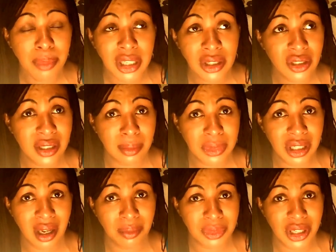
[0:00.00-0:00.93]
Because
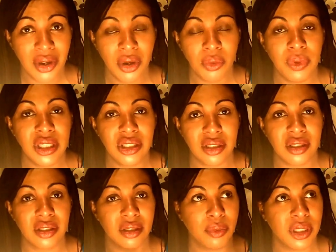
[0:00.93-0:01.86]
sometimes we
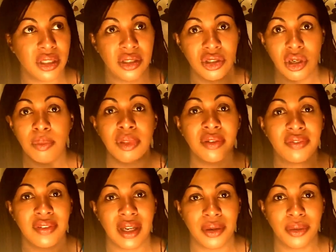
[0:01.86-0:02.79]
stop the
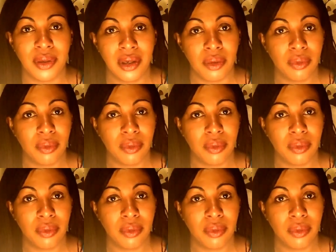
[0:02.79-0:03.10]
flow,